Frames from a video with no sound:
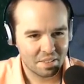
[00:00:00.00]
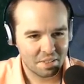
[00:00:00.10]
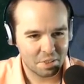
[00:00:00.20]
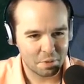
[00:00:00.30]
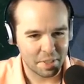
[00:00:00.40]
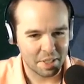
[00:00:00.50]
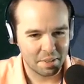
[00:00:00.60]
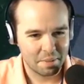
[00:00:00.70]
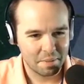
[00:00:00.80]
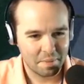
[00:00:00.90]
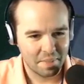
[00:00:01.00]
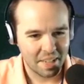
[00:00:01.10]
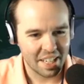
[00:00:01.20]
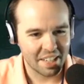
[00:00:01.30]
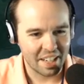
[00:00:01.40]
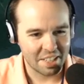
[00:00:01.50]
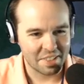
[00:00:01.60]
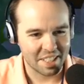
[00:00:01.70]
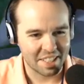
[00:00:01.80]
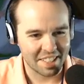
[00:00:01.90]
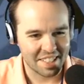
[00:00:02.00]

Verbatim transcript: 2 feet. I know, that's ridiculous.